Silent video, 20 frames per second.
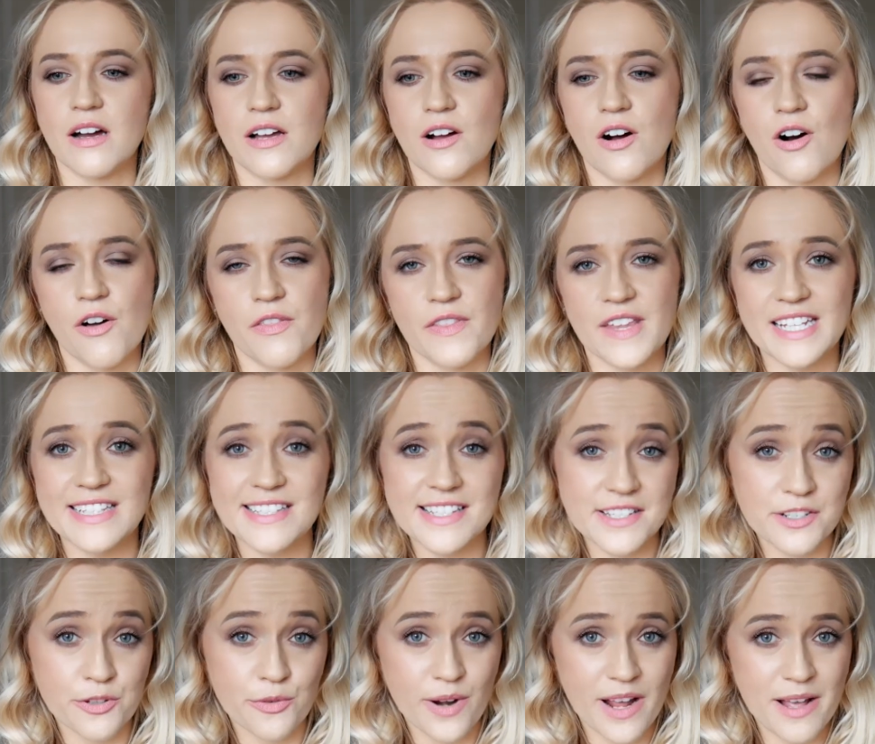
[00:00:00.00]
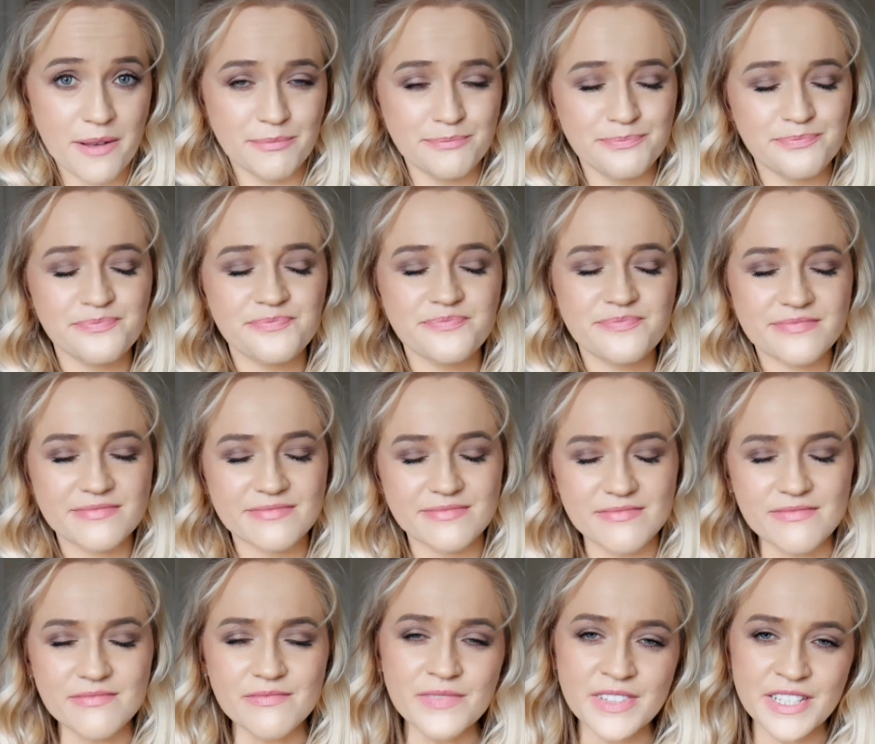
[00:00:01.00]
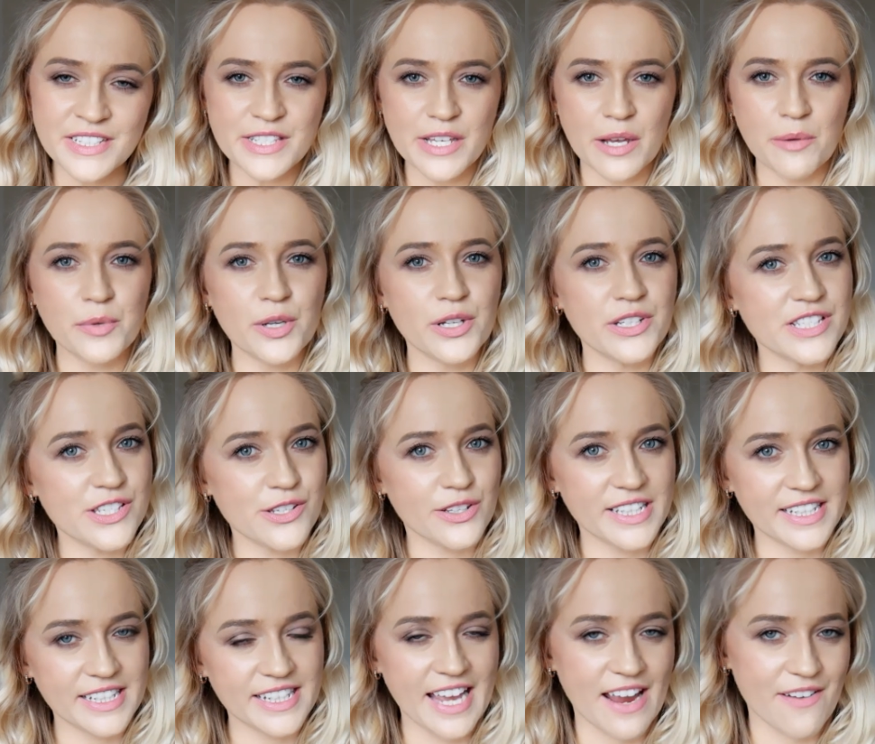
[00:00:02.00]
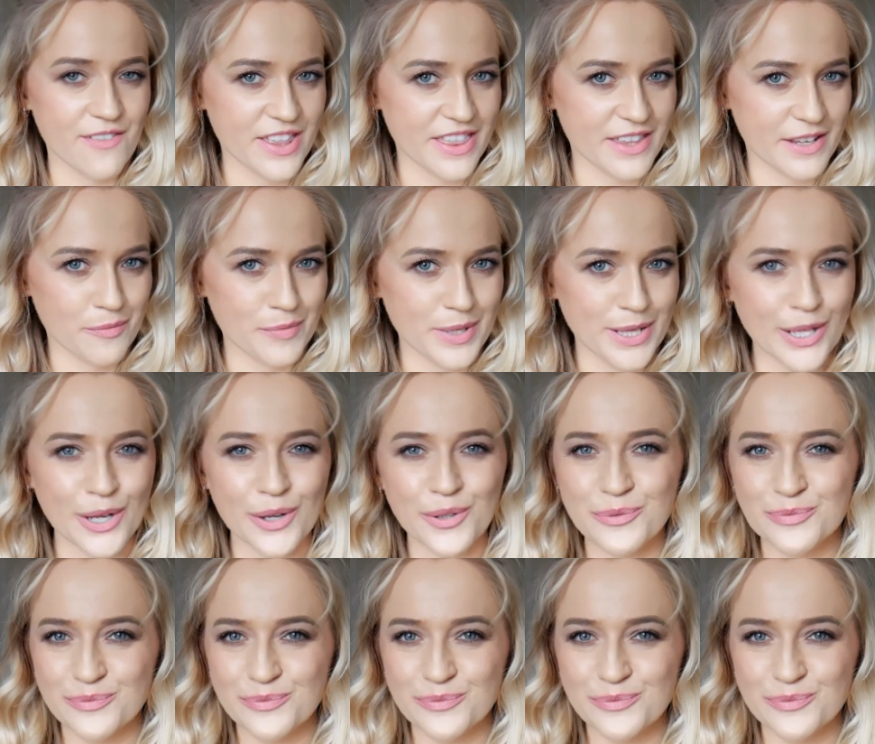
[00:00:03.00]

on Instagram, so I'm going to link everything below.